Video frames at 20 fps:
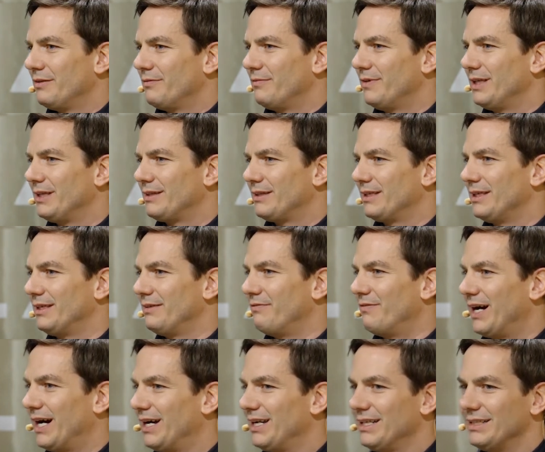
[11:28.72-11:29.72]
with
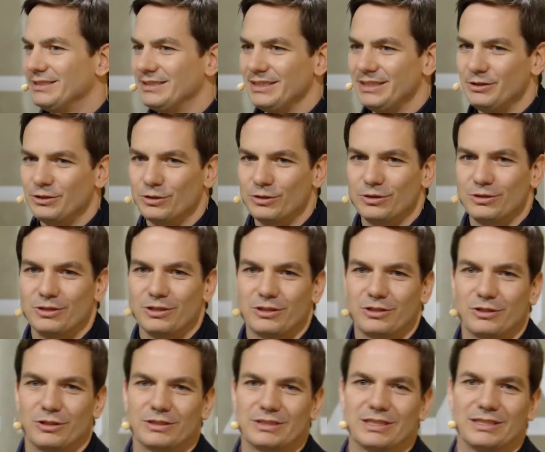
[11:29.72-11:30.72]
Val and Ino,
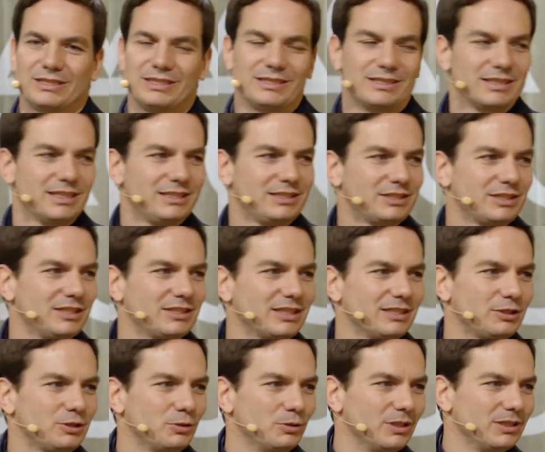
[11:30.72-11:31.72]
Konstantin Gricic
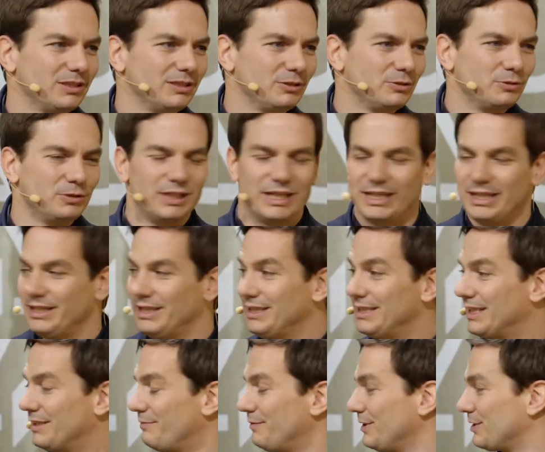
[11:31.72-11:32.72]
and Thorn in Nguyen,
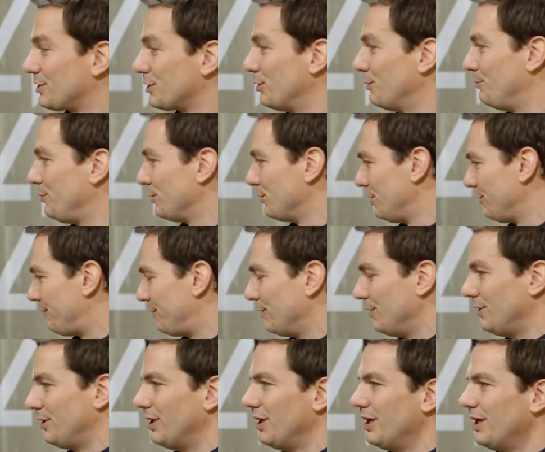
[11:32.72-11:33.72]
that we show
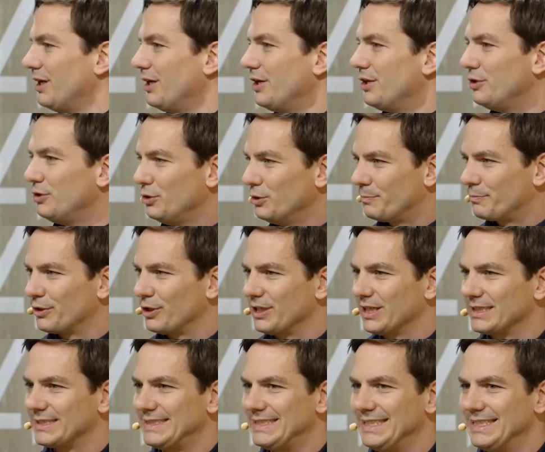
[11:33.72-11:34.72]
beautiful new
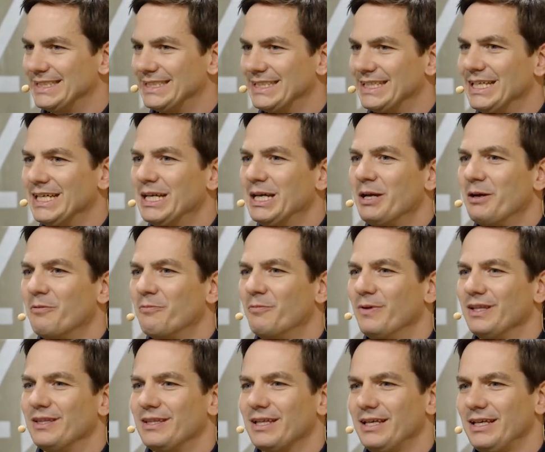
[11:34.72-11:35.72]
products here
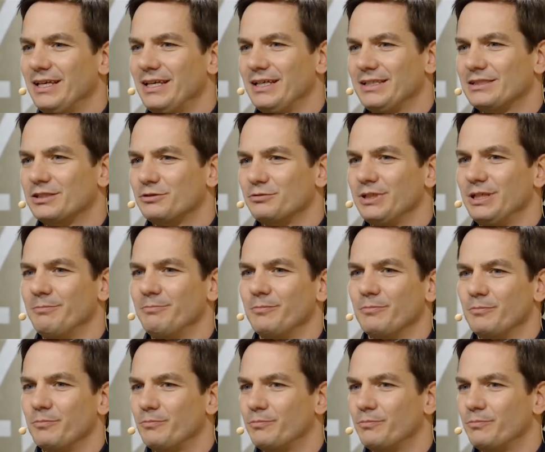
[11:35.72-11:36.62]
with extreme